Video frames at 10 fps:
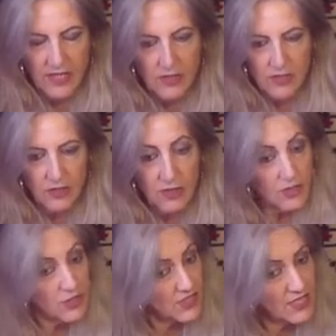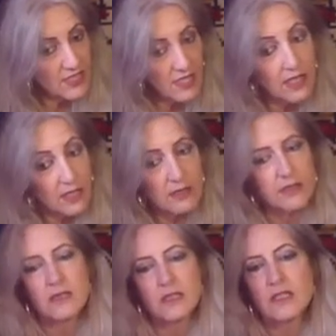that you could consider
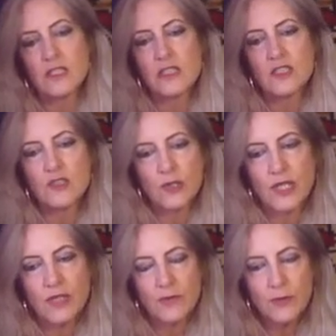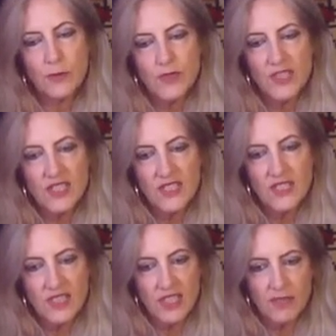joining forces
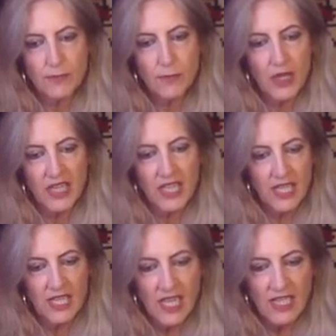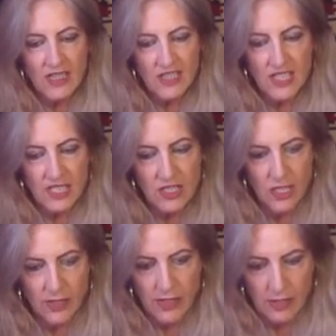instead of working against
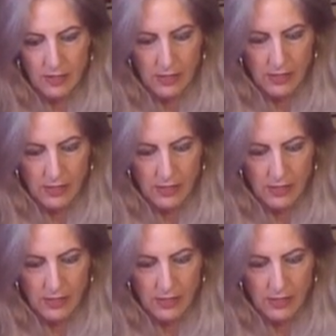each other.